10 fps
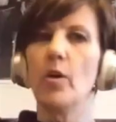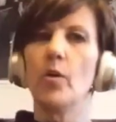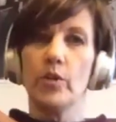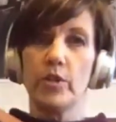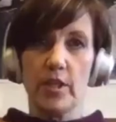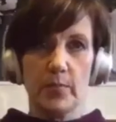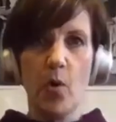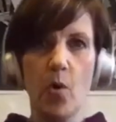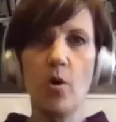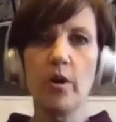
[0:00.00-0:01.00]
which is
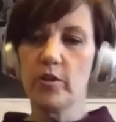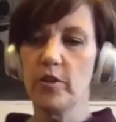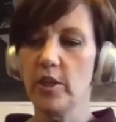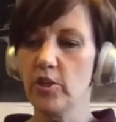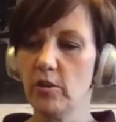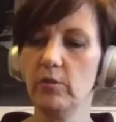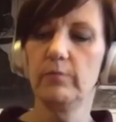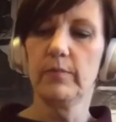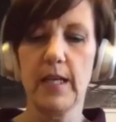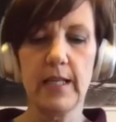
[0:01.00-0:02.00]
more traditional.
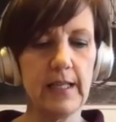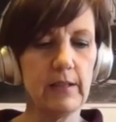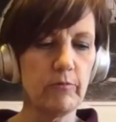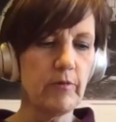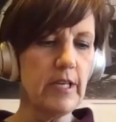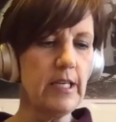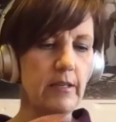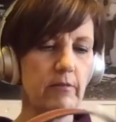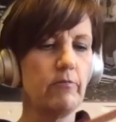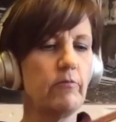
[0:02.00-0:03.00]
Had a little
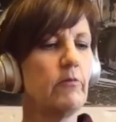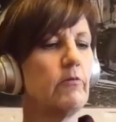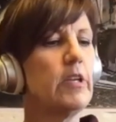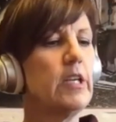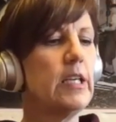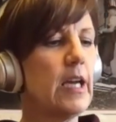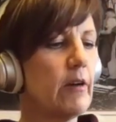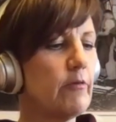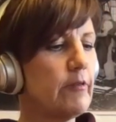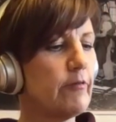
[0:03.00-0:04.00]

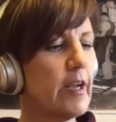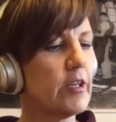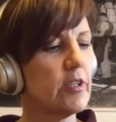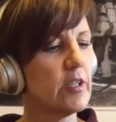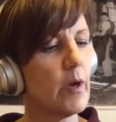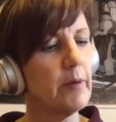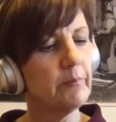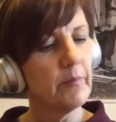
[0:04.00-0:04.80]
refresh this one.